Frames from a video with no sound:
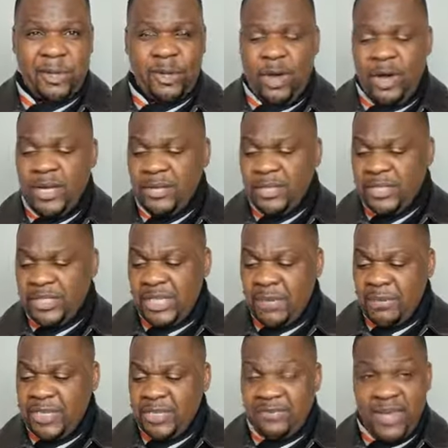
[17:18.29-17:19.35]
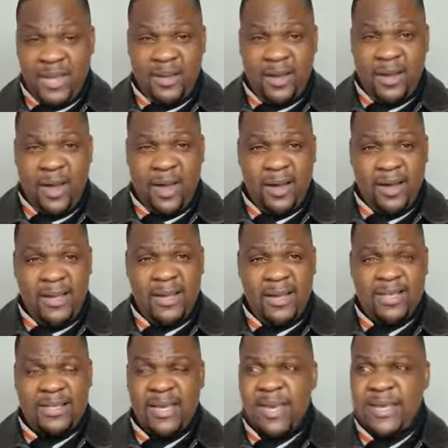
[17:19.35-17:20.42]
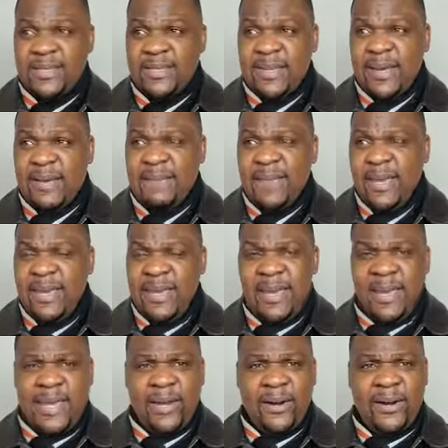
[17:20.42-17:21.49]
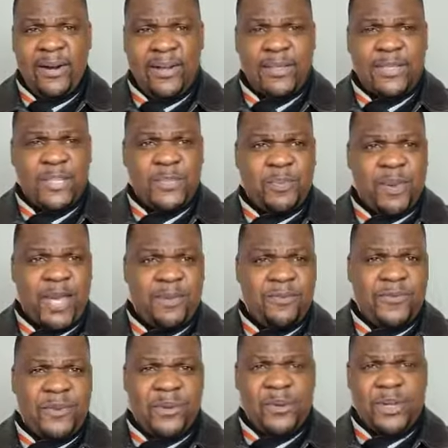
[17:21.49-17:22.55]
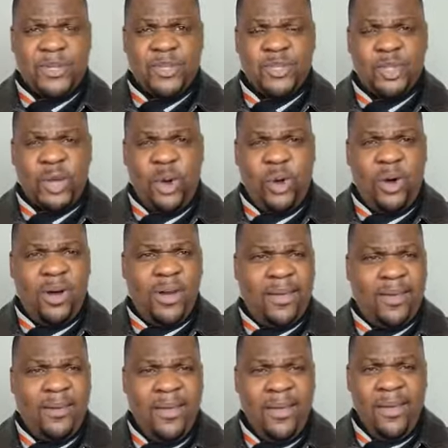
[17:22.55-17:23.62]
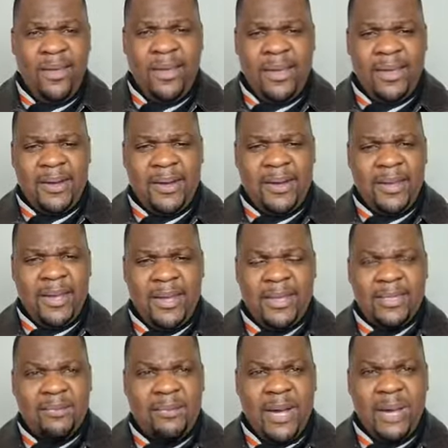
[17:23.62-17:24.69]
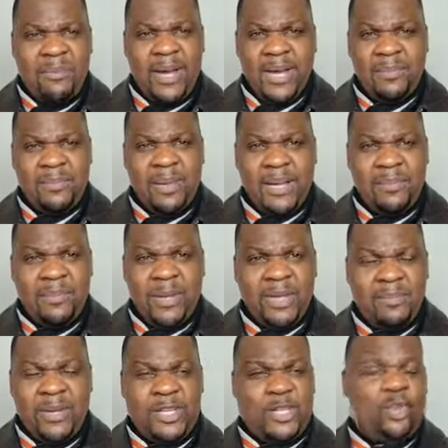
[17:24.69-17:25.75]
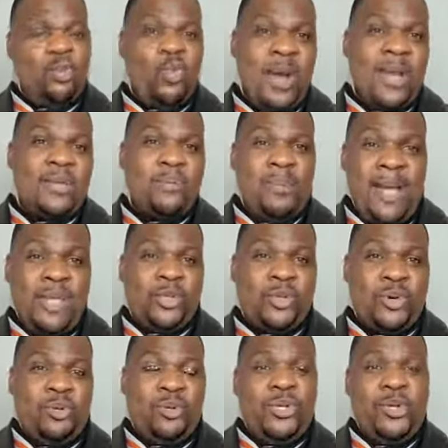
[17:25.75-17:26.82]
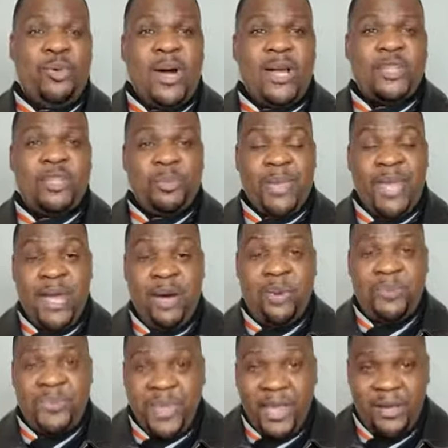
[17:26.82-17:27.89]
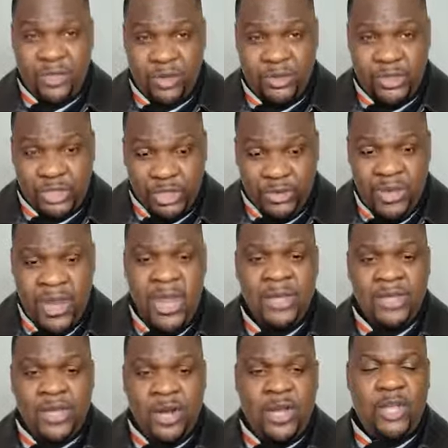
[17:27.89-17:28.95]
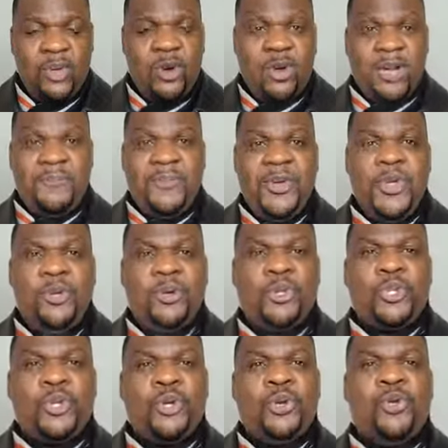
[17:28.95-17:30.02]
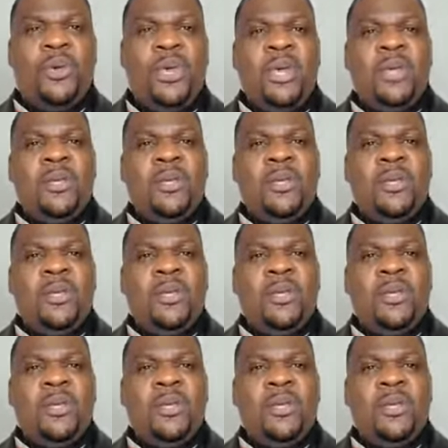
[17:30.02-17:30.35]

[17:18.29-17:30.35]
Going to the gym is very hard. It hurts. It's painful. It's sore. But you want muscle. You want to be healthier, don't you? So in order for you to